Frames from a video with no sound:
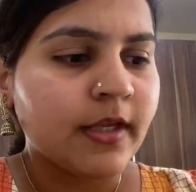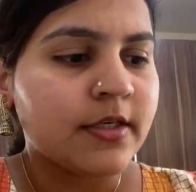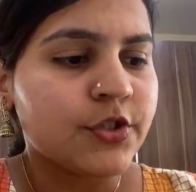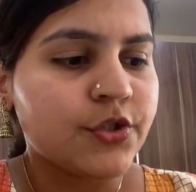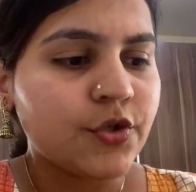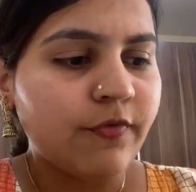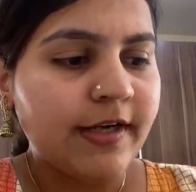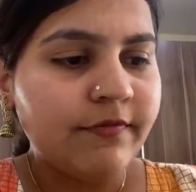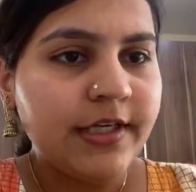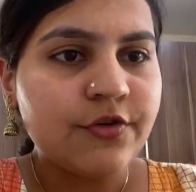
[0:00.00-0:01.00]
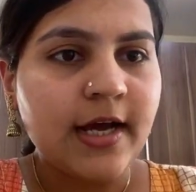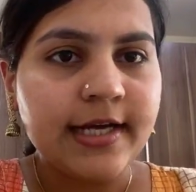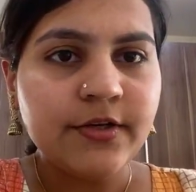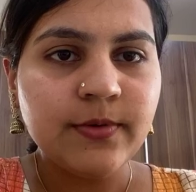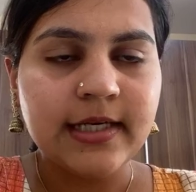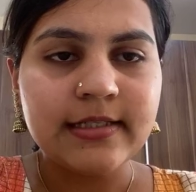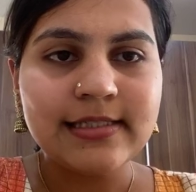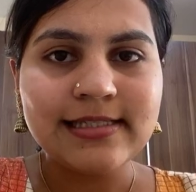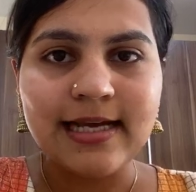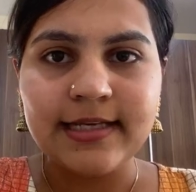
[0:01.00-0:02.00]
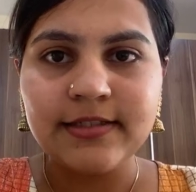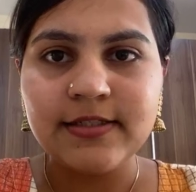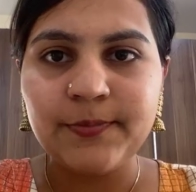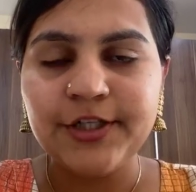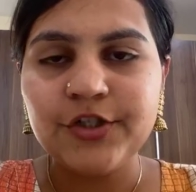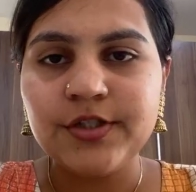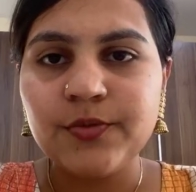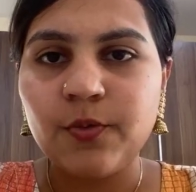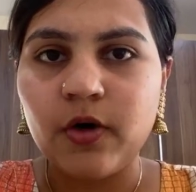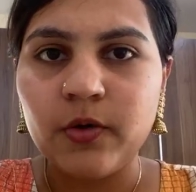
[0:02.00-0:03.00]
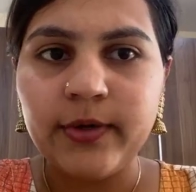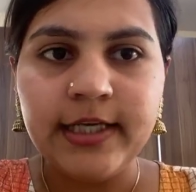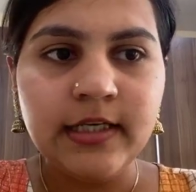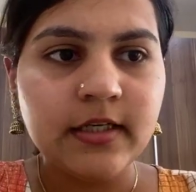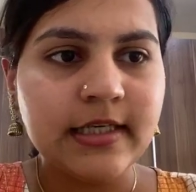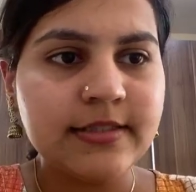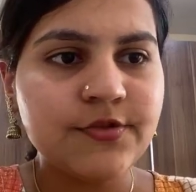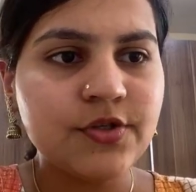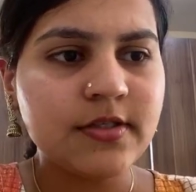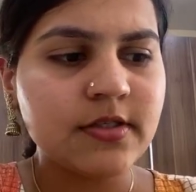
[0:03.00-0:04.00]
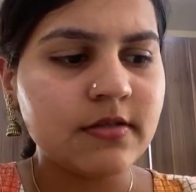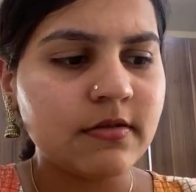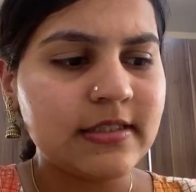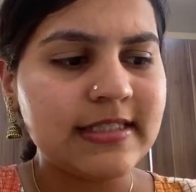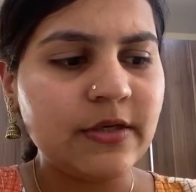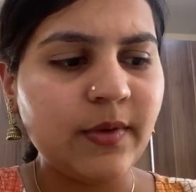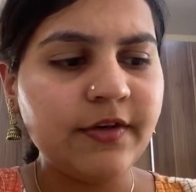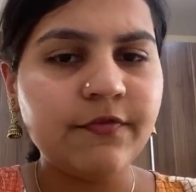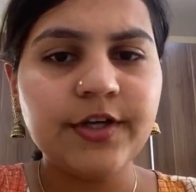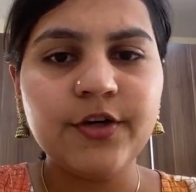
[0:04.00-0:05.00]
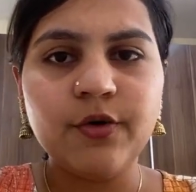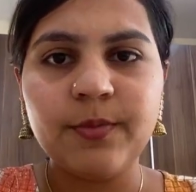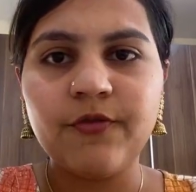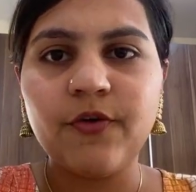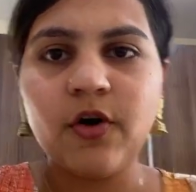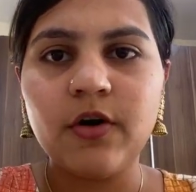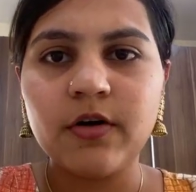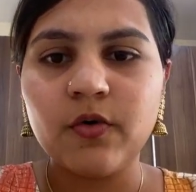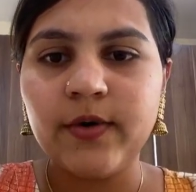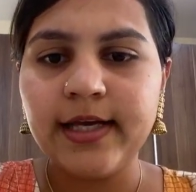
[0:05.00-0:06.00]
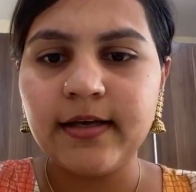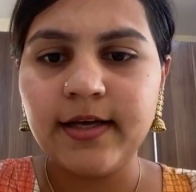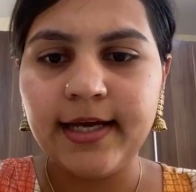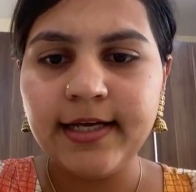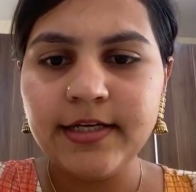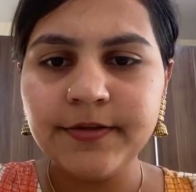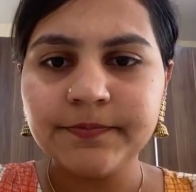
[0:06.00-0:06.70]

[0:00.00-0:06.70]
So when we try to understand speech and swallowing, let's just see one video before going ahead.